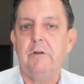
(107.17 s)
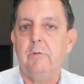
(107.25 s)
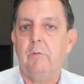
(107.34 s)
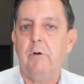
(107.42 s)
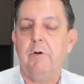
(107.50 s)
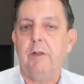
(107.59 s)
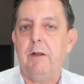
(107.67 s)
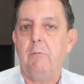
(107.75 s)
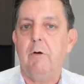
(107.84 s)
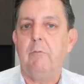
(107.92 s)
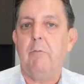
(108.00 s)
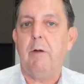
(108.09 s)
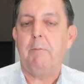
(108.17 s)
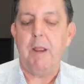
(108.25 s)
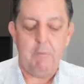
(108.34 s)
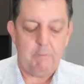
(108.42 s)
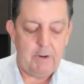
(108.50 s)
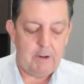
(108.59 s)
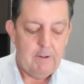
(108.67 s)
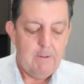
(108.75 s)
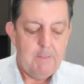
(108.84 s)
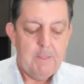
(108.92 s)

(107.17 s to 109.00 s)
and you're wondering, hey, what will my payment be?